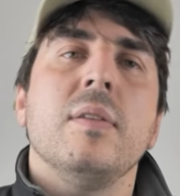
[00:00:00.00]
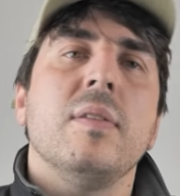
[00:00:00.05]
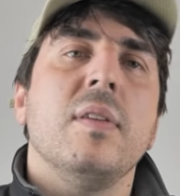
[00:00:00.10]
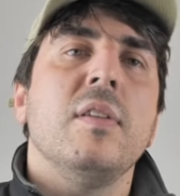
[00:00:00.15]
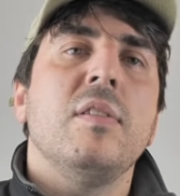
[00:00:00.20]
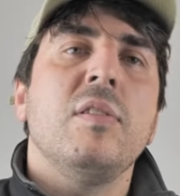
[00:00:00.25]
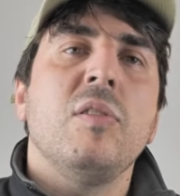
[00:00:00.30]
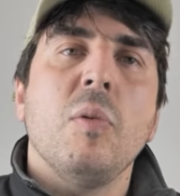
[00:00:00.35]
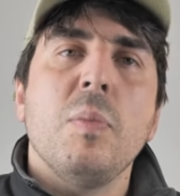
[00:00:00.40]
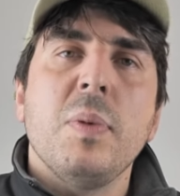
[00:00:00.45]

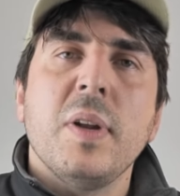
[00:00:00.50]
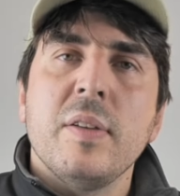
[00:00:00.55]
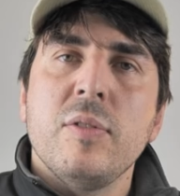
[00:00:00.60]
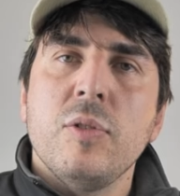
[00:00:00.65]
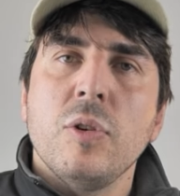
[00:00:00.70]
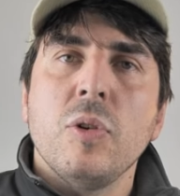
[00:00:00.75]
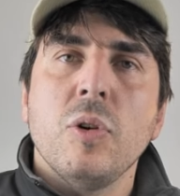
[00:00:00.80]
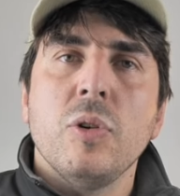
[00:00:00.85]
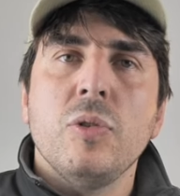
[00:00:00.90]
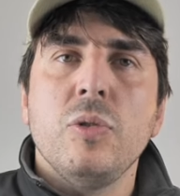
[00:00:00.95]
It's a
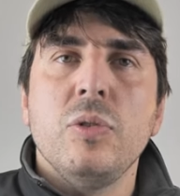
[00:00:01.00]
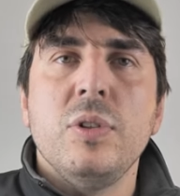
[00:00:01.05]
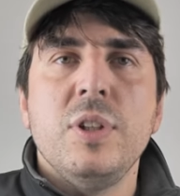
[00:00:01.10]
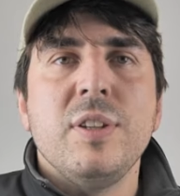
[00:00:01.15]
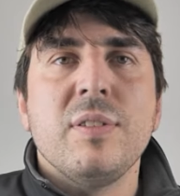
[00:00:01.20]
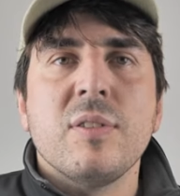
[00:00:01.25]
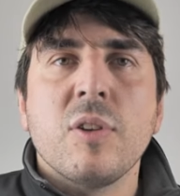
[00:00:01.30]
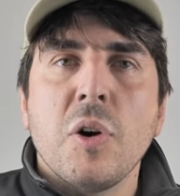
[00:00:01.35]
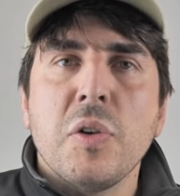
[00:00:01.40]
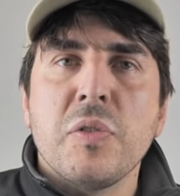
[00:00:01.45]
place you go to
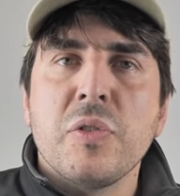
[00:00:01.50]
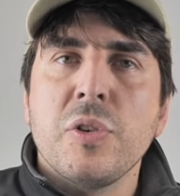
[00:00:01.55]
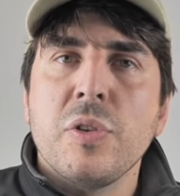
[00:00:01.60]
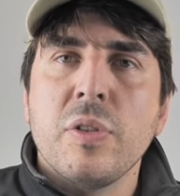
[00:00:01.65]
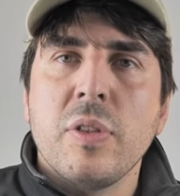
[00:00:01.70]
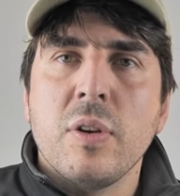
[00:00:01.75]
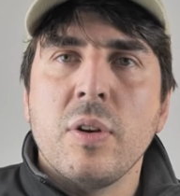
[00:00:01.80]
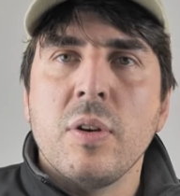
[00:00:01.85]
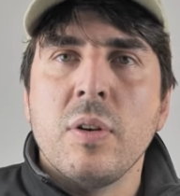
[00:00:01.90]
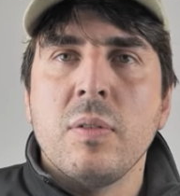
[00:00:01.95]
discover
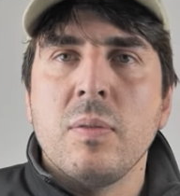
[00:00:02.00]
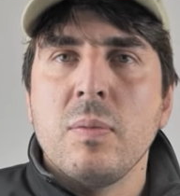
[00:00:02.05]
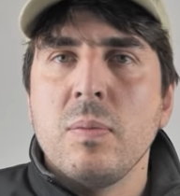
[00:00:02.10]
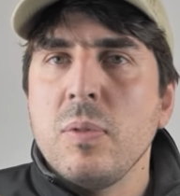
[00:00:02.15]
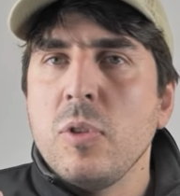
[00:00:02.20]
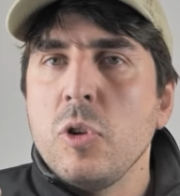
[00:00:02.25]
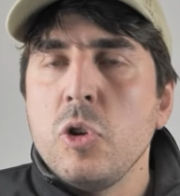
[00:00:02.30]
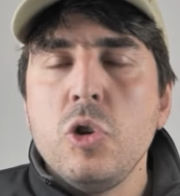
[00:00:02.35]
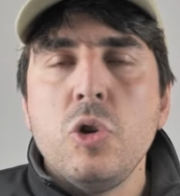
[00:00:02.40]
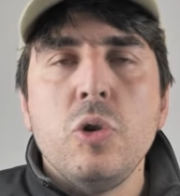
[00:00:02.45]

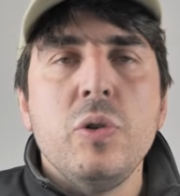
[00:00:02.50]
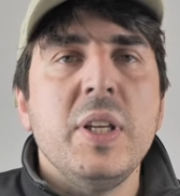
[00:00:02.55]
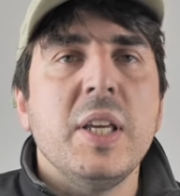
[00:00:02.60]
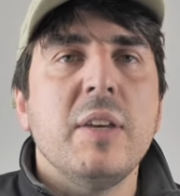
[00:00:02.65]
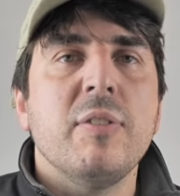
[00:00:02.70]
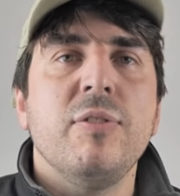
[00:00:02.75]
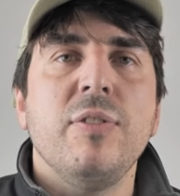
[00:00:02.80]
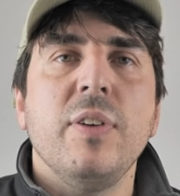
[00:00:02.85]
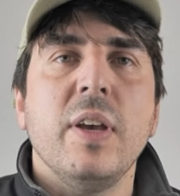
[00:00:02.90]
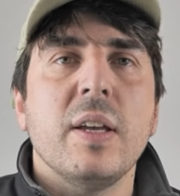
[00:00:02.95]
the
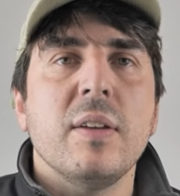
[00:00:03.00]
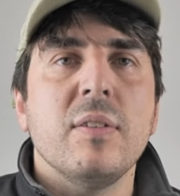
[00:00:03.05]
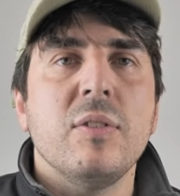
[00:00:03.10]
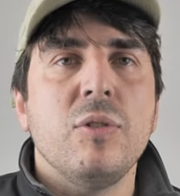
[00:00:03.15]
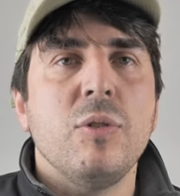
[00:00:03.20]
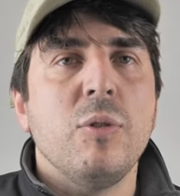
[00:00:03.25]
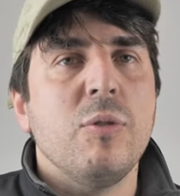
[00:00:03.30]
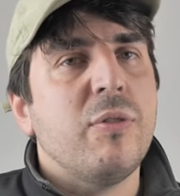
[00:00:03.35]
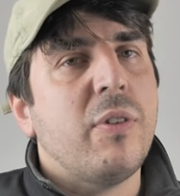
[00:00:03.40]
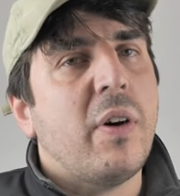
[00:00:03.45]
unique
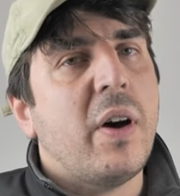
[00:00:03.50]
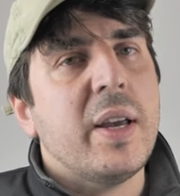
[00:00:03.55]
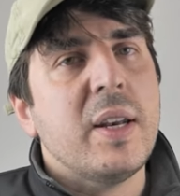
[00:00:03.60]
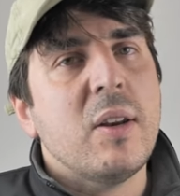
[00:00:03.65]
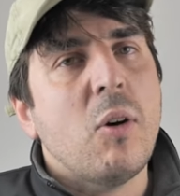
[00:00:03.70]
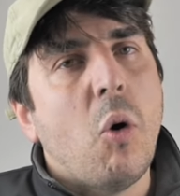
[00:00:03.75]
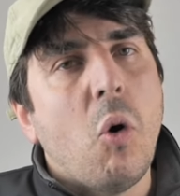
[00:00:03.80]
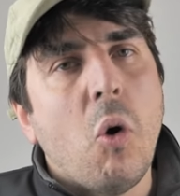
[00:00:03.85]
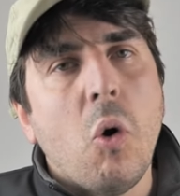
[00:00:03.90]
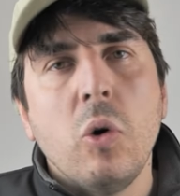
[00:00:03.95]
things you
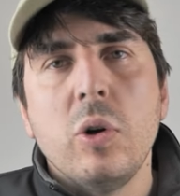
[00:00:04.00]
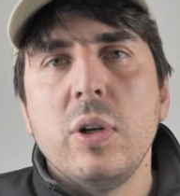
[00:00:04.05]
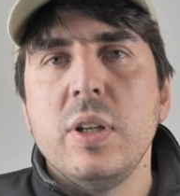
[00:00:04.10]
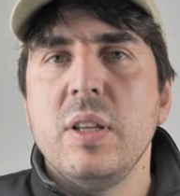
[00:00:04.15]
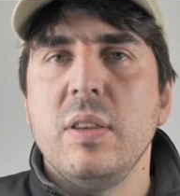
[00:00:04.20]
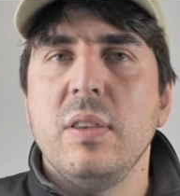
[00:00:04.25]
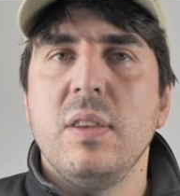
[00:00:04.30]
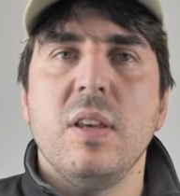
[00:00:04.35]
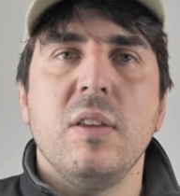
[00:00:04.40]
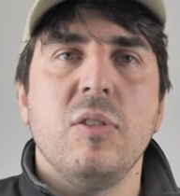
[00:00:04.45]
find only
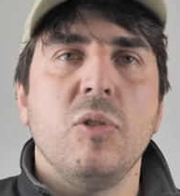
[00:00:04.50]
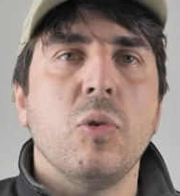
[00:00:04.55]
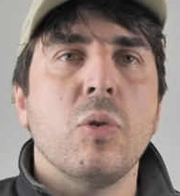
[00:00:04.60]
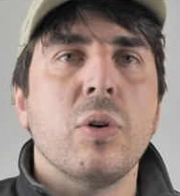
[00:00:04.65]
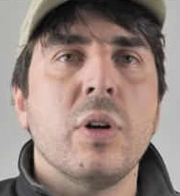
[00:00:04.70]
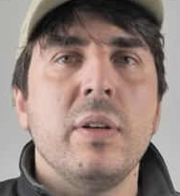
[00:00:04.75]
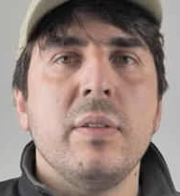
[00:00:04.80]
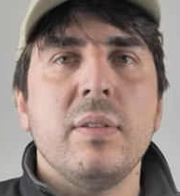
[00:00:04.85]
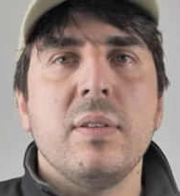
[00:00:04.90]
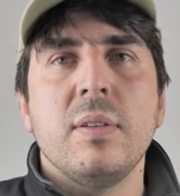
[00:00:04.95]
in the
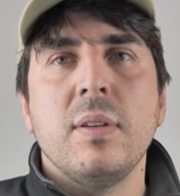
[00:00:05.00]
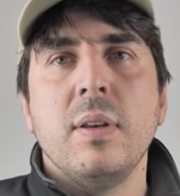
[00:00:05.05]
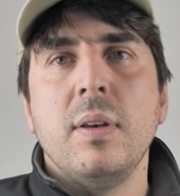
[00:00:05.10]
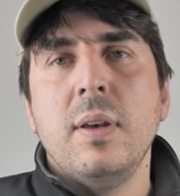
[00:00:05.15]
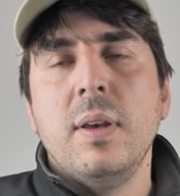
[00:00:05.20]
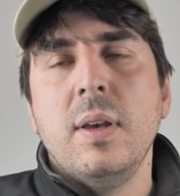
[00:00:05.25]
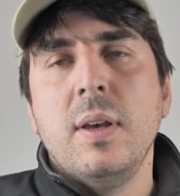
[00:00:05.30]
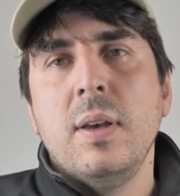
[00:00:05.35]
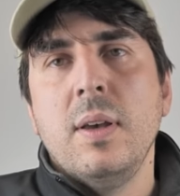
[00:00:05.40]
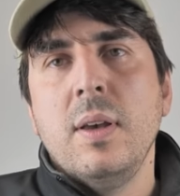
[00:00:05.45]
Azores.
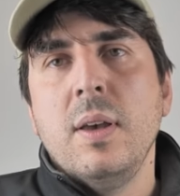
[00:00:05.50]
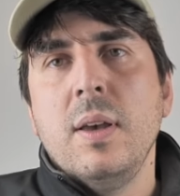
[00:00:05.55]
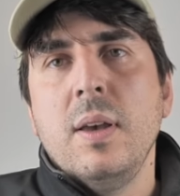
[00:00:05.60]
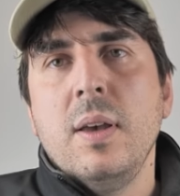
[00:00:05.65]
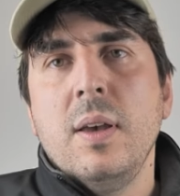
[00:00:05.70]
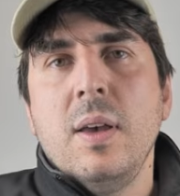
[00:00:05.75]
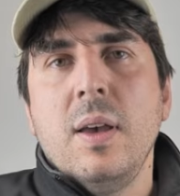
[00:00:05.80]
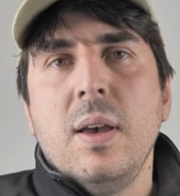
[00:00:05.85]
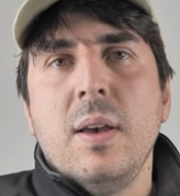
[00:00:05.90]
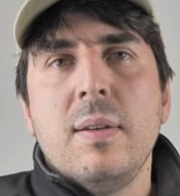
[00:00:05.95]

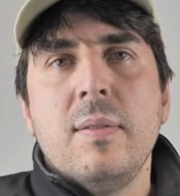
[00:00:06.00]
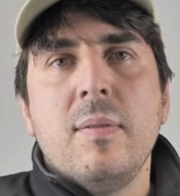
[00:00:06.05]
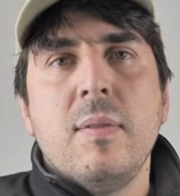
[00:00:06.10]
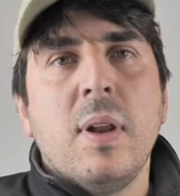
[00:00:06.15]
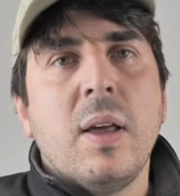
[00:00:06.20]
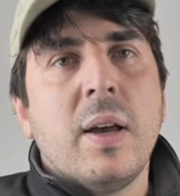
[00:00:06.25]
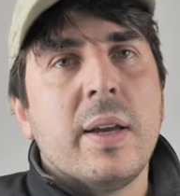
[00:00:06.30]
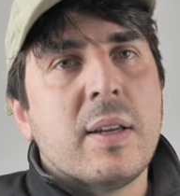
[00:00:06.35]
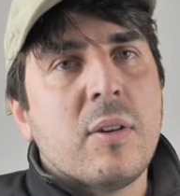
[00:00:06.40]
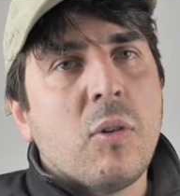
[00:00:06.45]

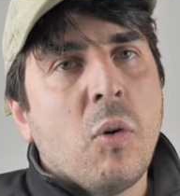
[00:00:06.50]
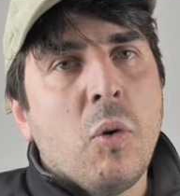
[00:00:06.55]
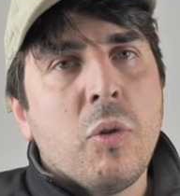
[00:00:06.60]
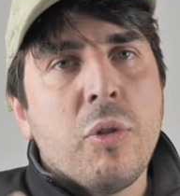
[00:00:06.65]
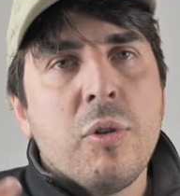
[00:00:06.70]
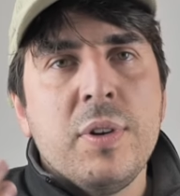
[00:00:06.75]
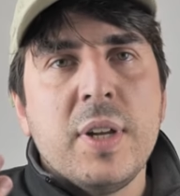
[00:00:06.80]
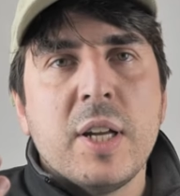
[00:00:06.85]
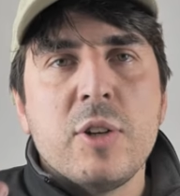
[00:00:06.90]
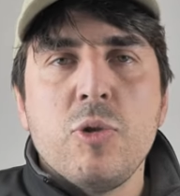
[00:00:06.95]
Like all
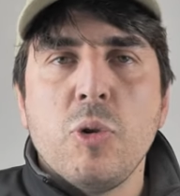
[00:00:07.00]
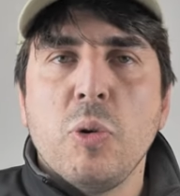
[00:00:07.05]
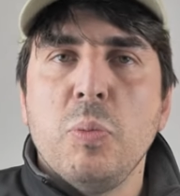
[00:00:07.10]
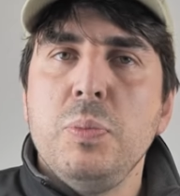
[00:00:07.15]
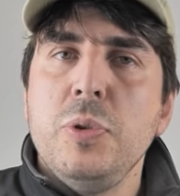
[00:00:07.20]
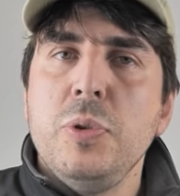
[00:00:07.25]
the natural